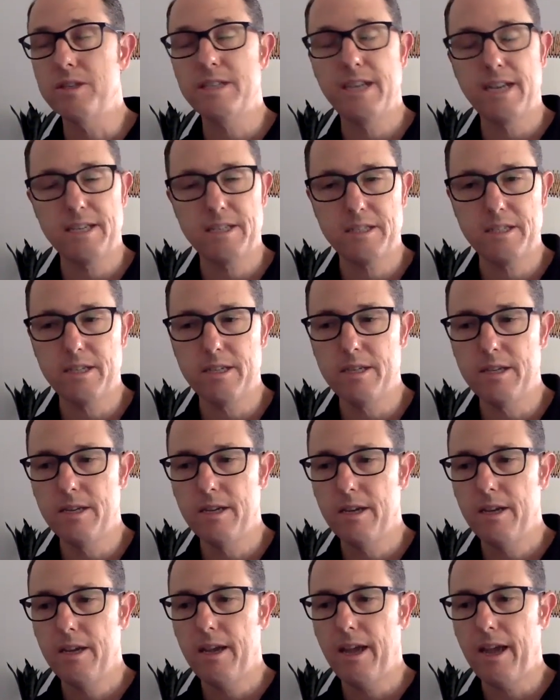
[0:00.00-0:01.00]
tested
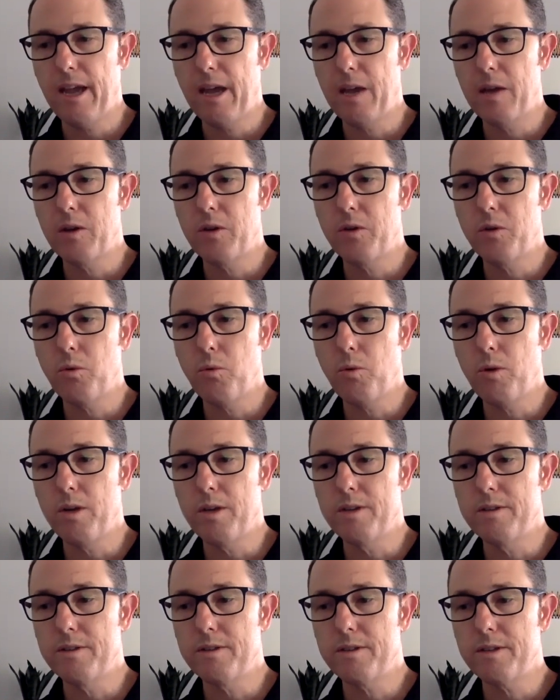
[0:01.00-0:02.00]
and
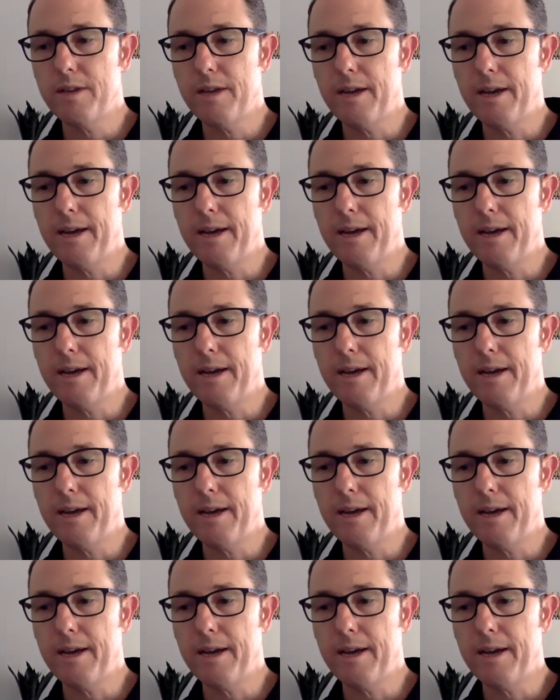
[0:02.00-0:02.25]
was